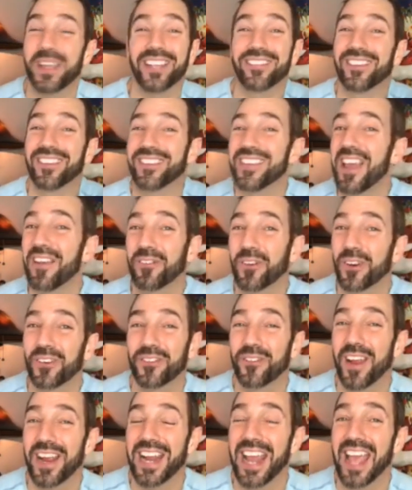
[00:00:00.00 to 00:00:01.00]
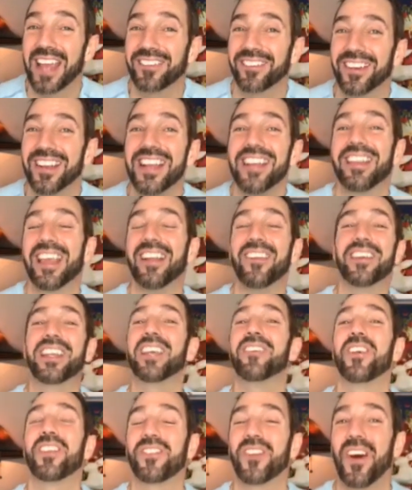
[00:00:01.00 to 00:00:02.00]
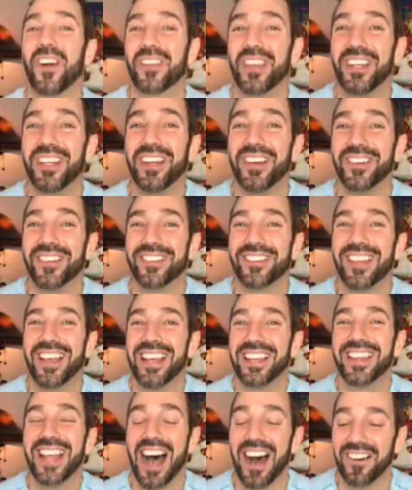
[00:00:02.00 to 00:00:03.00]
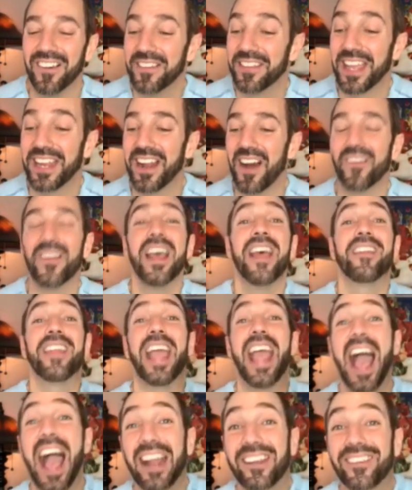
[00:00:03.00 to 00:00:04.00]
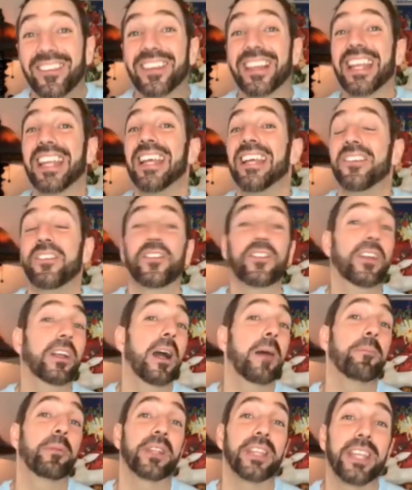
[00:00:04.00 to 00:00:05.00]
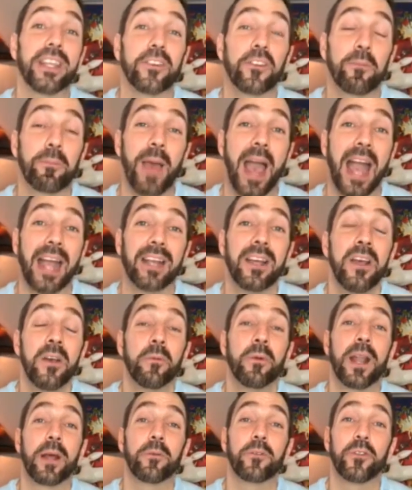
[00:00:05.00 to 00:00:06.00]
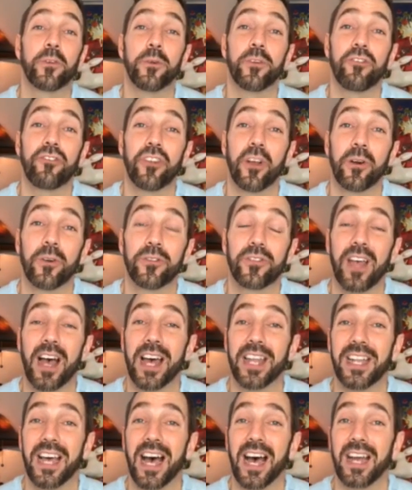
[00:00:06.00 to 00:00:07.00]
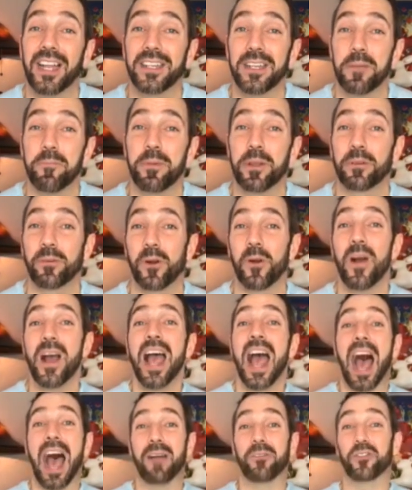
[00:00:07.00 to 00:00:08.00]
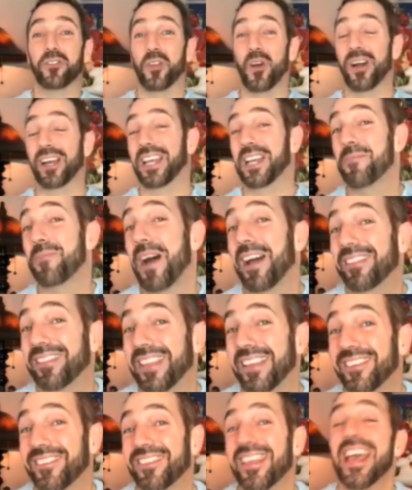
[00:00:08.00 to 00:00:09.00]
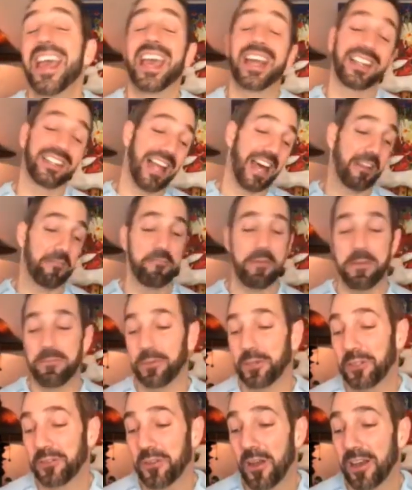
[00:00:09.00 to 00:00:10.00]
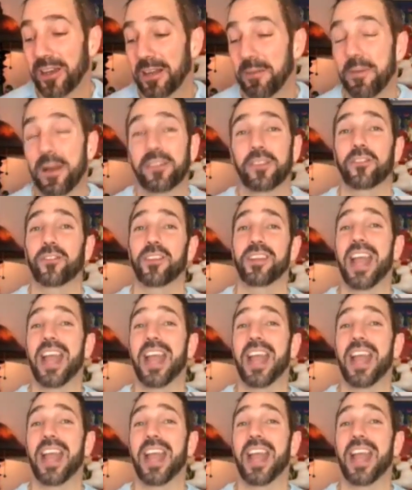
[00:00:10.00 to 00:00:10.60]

Because it's never a straight answer. They don't give us all the news. No, they don't. They actually, just a couple of years back, when I was doing shows on Nibiru, I was talking about this. And a lot of people are talking about this.